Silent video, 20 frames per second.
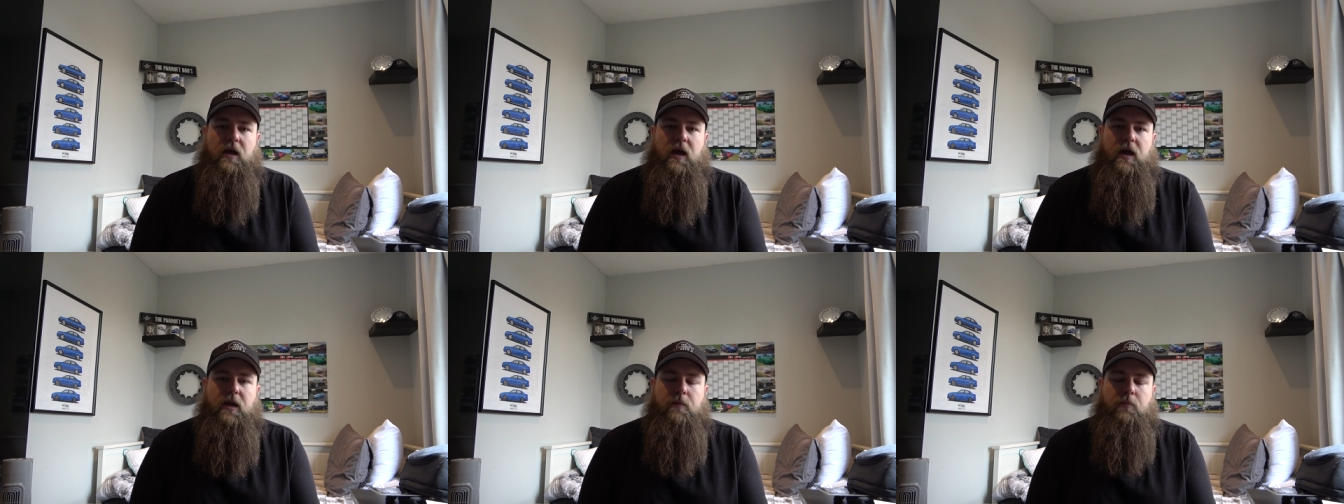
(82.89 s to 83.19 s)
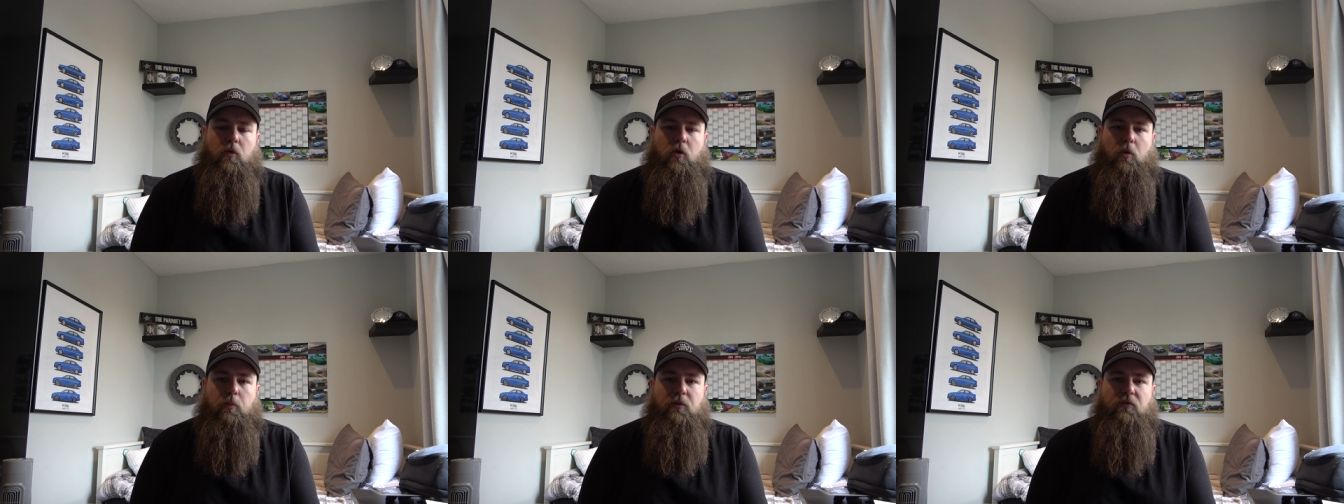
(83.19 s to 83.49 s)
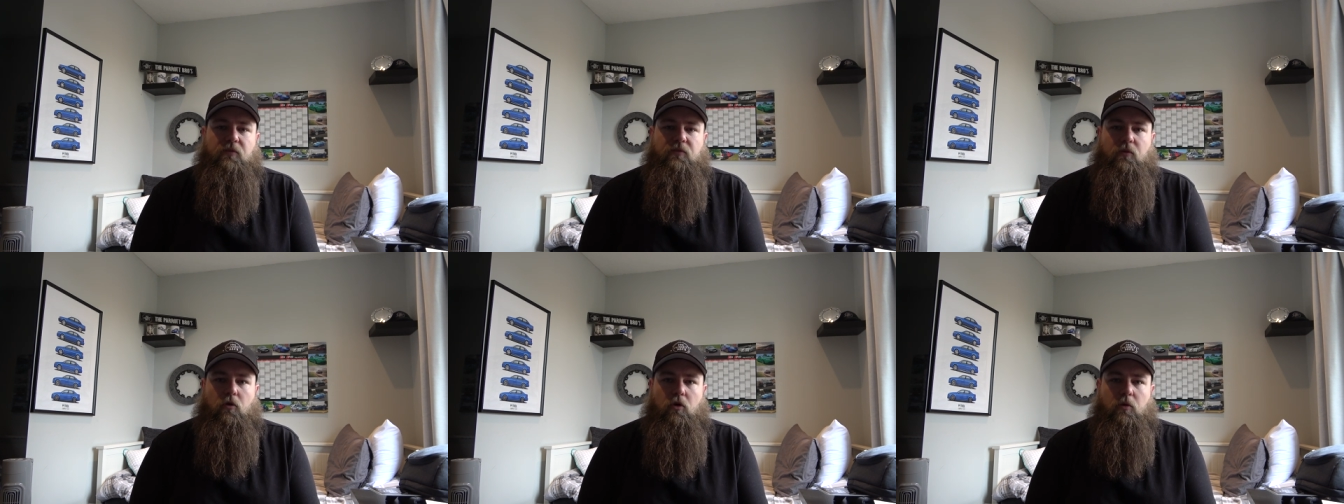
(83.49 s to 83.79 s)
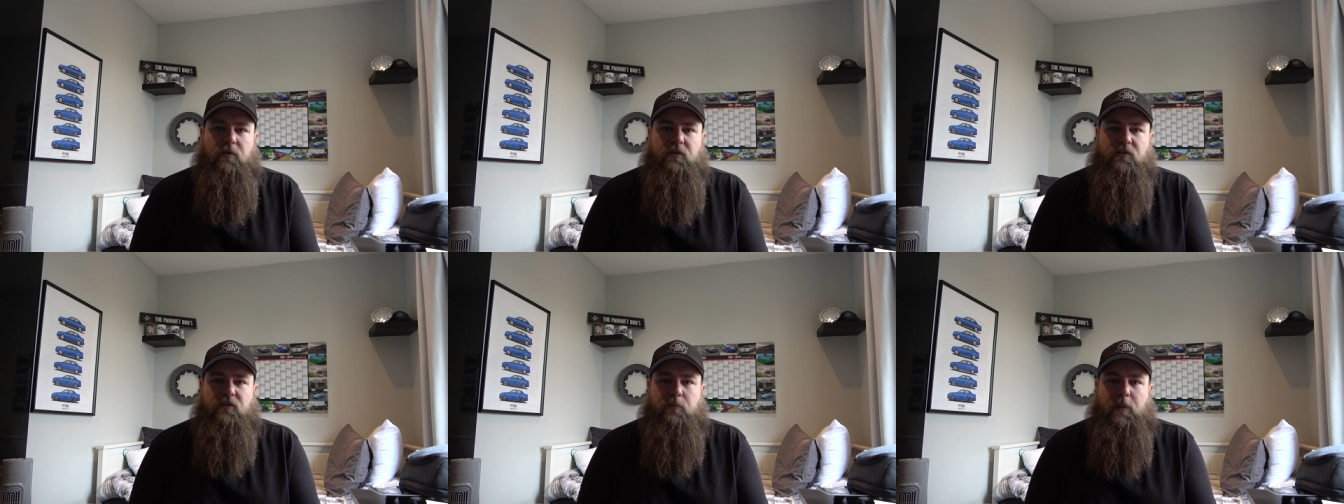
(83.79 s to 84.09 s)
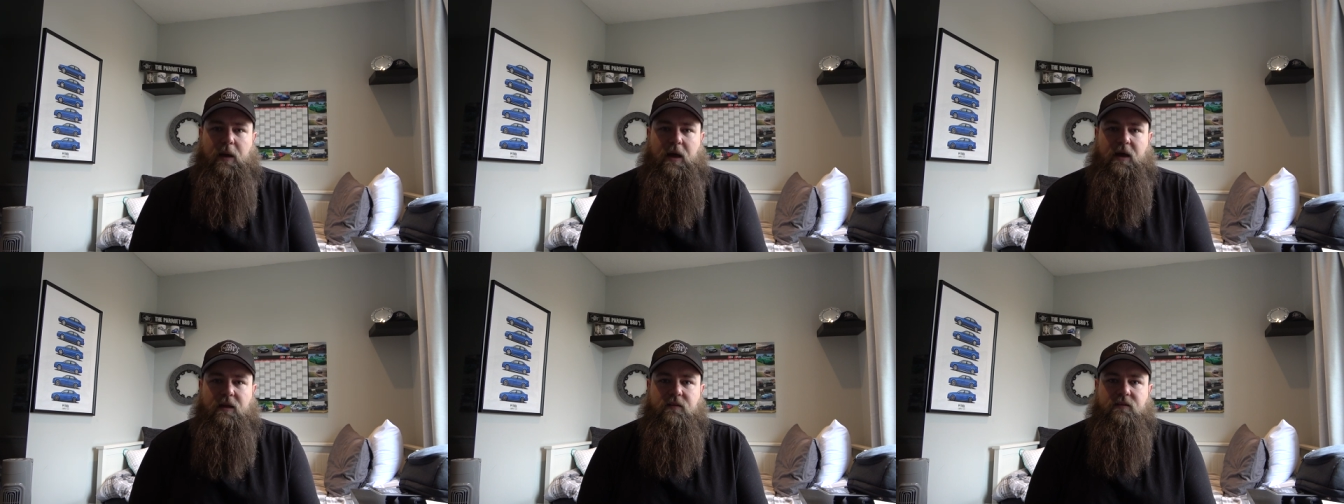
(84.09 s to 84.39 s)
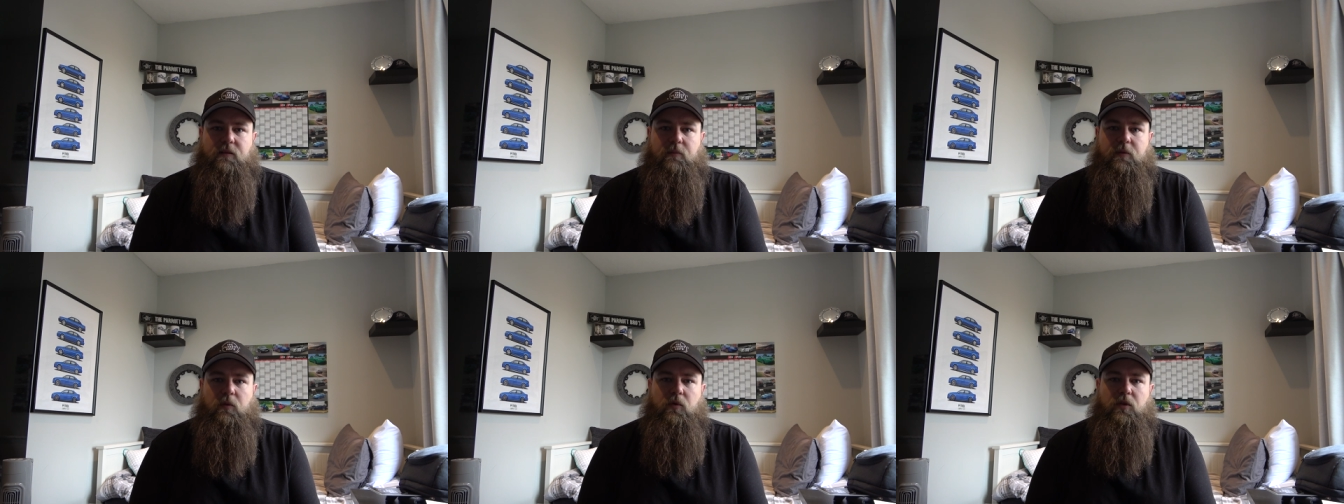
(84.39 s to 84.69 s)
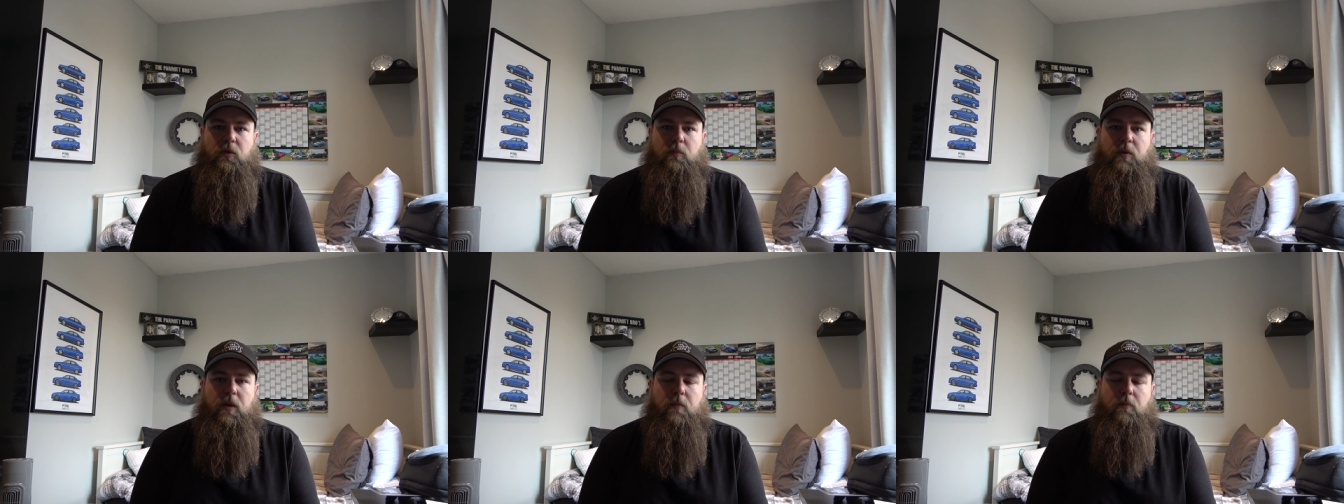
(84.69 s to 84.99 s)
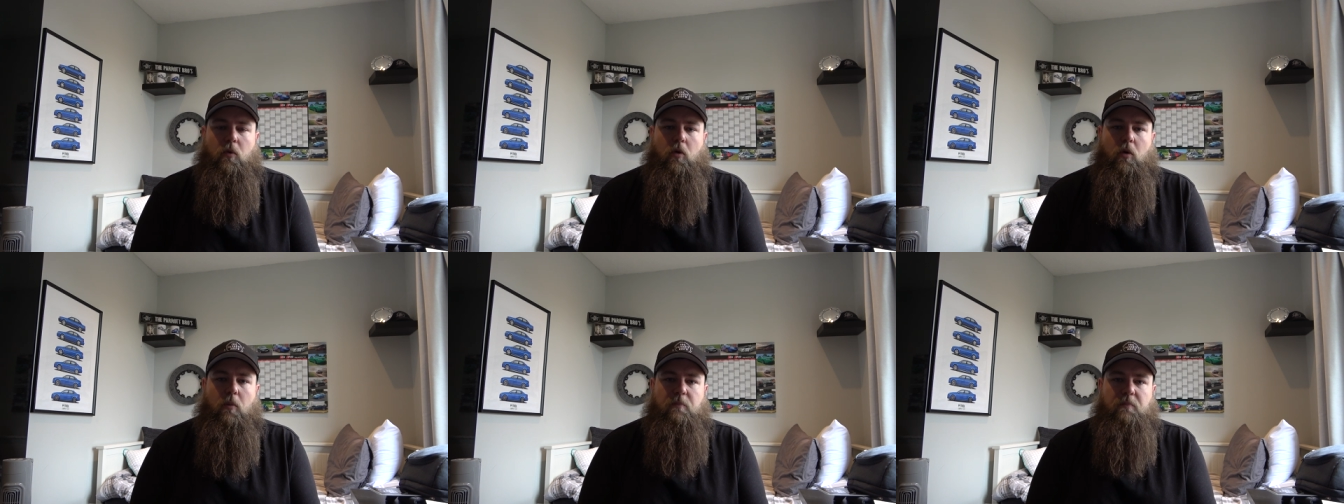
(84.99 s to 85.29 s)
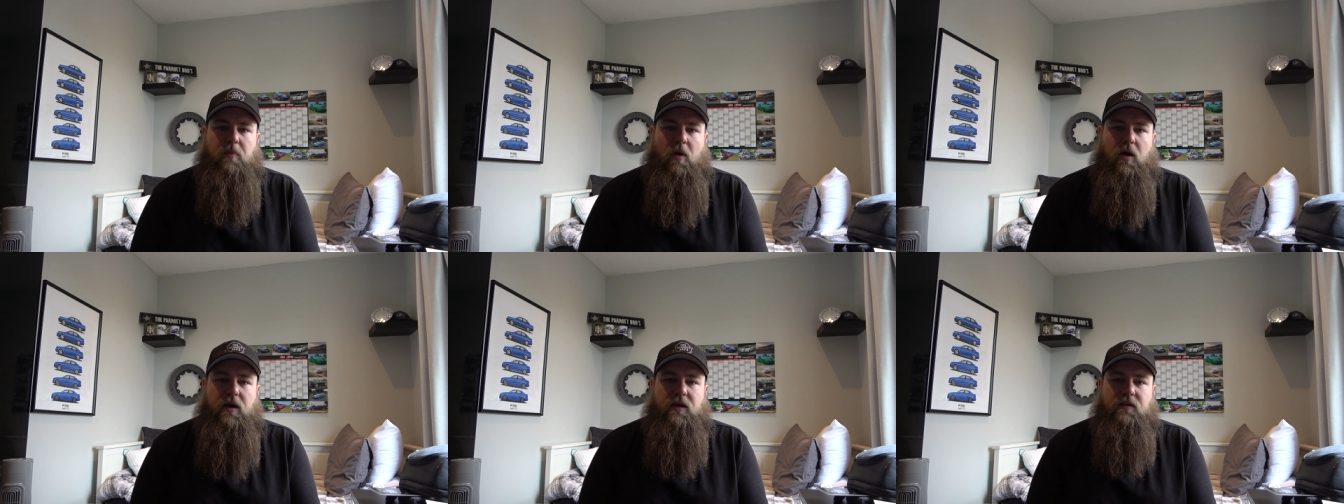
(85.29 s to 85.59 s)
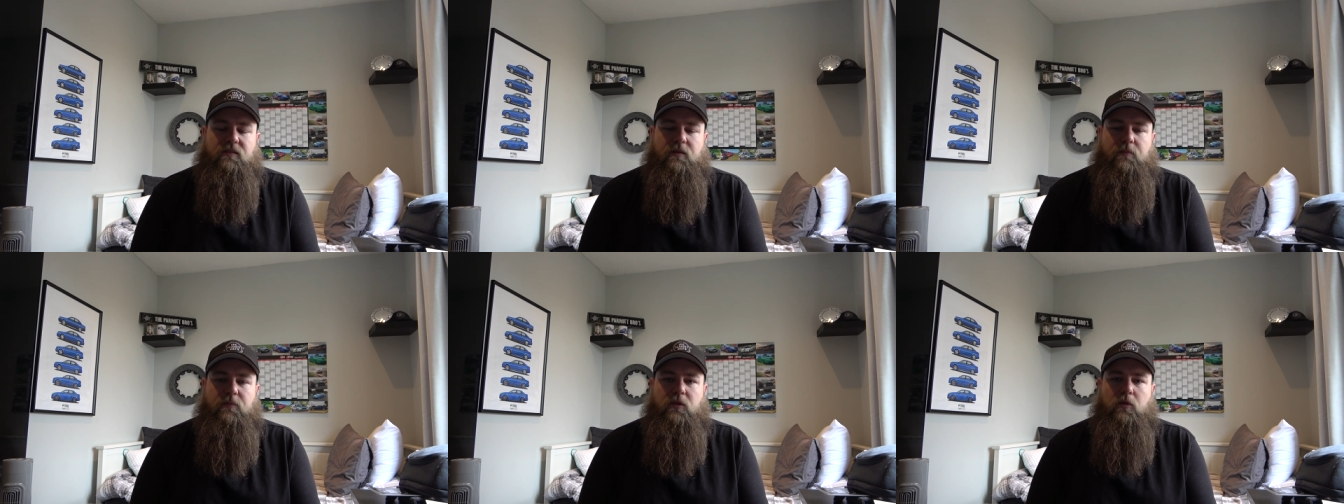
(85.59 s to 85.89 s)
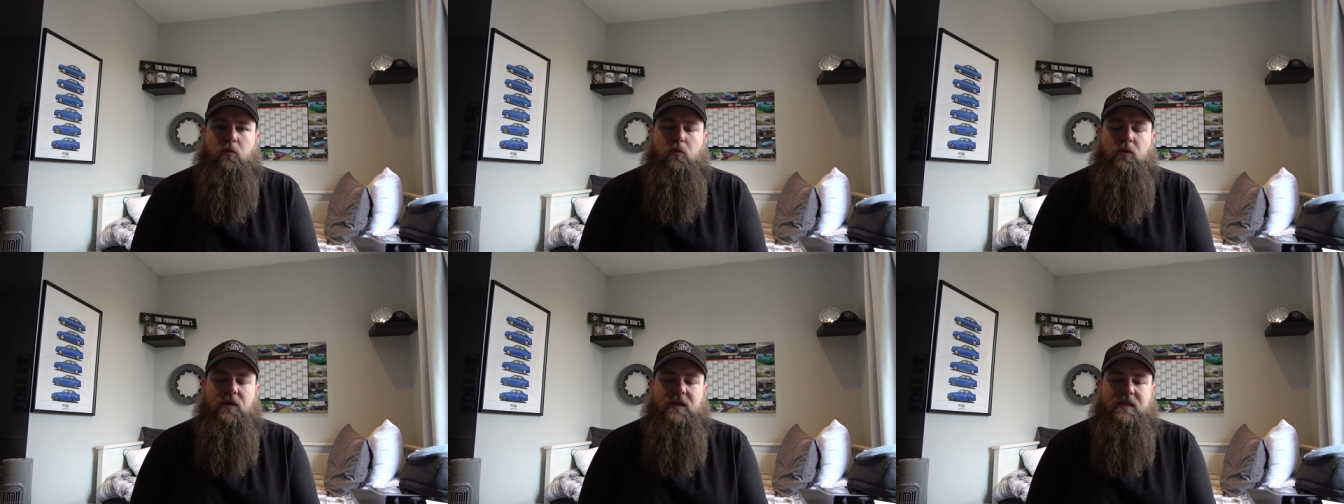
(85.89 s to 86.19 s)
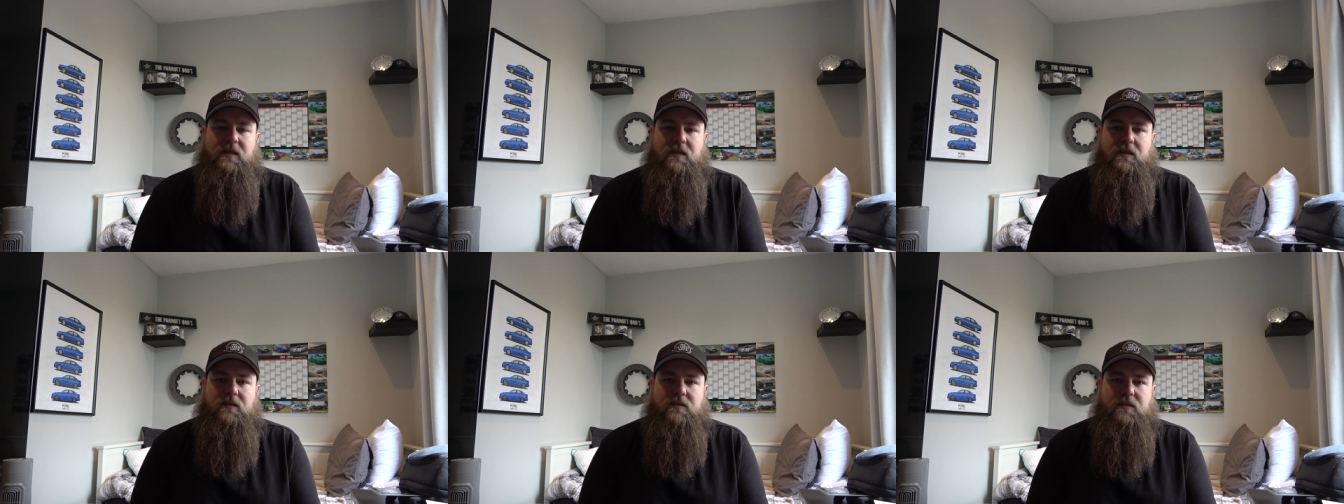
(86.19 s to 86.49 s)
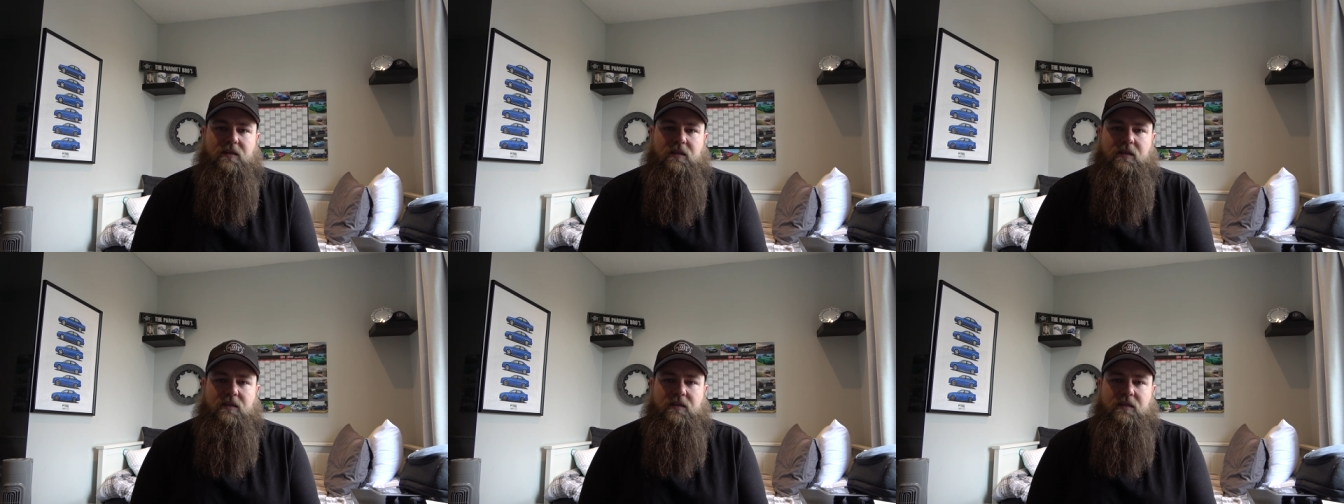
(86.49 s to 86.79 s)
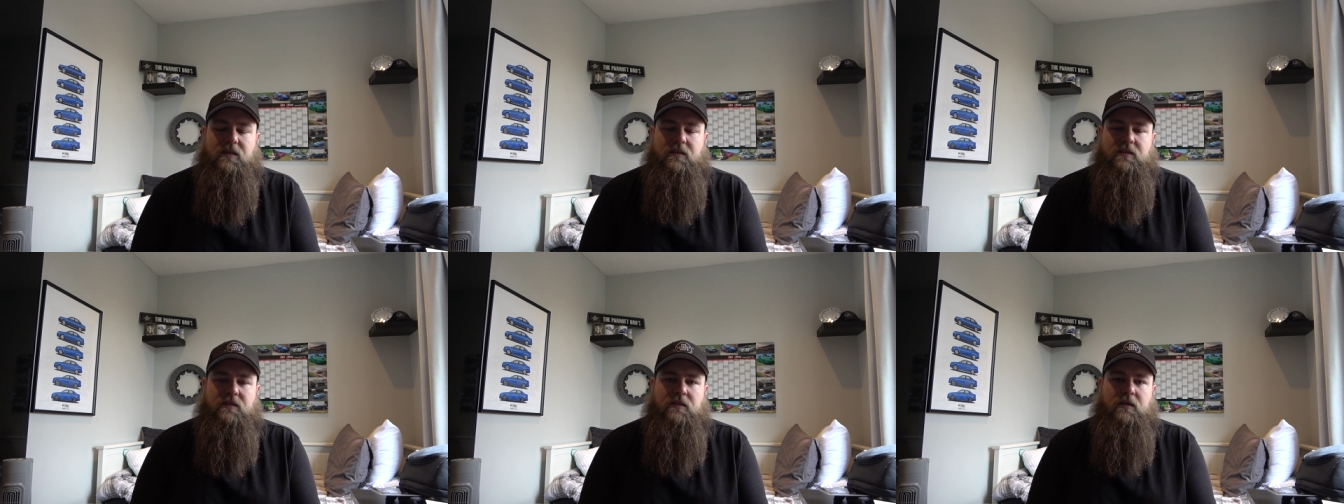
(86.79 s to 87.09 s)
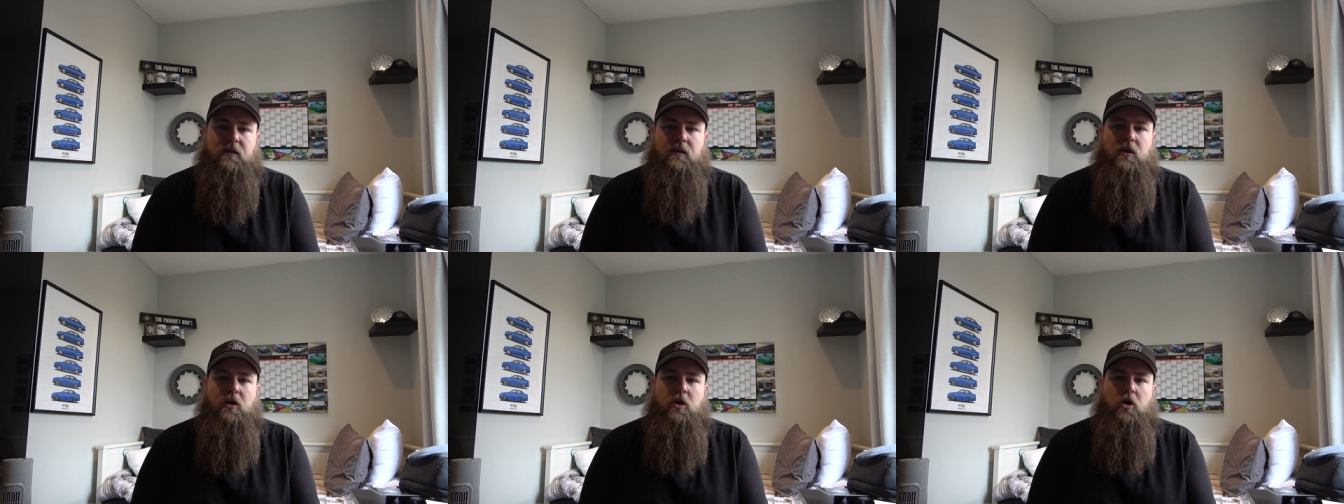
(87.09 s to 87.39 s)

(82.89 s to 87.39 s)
a more performance pad, something with a bit more bite, something that will eat into the disc,